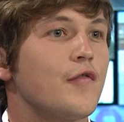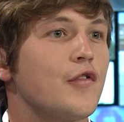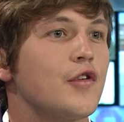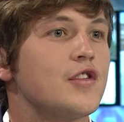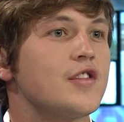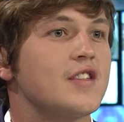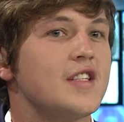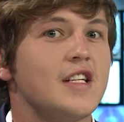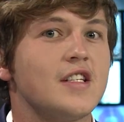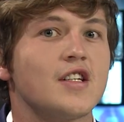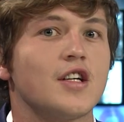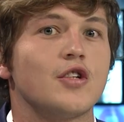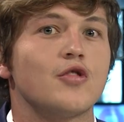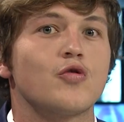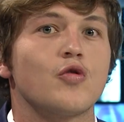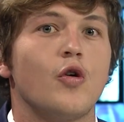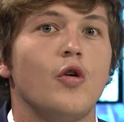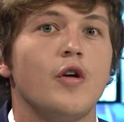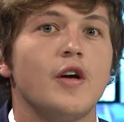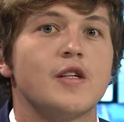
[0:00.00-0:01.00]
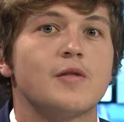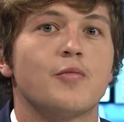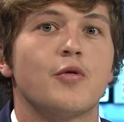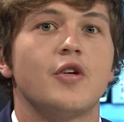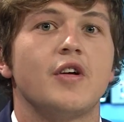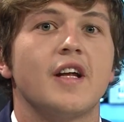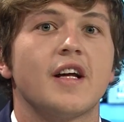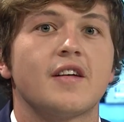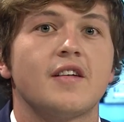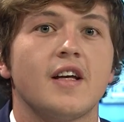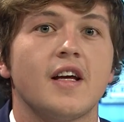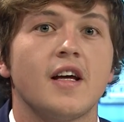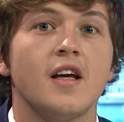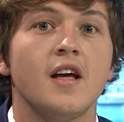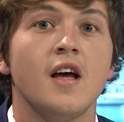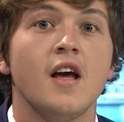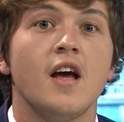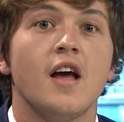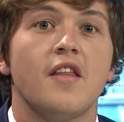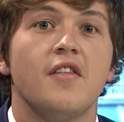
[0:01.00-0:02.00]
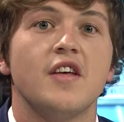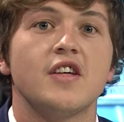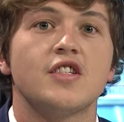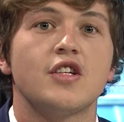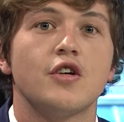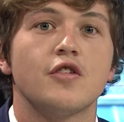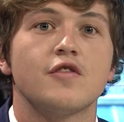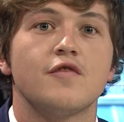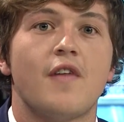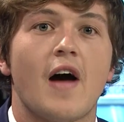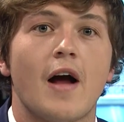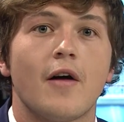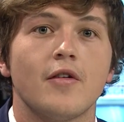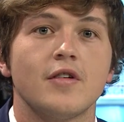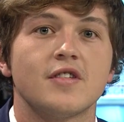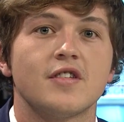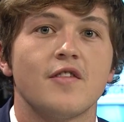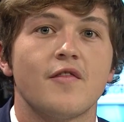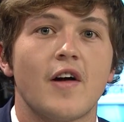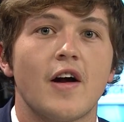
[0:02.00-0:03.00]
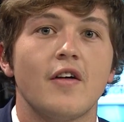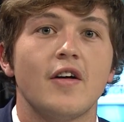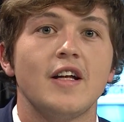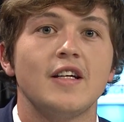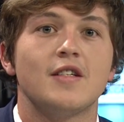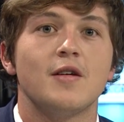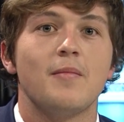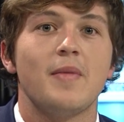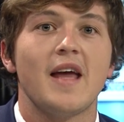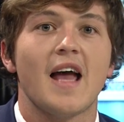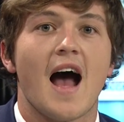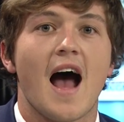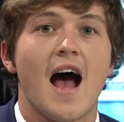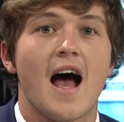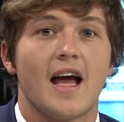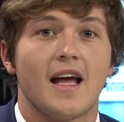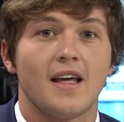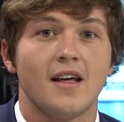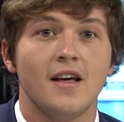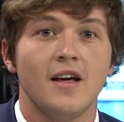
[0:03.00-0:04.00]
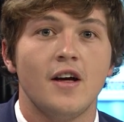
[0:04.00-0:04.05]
for Disease Control is predicting this year's virus severity to be high.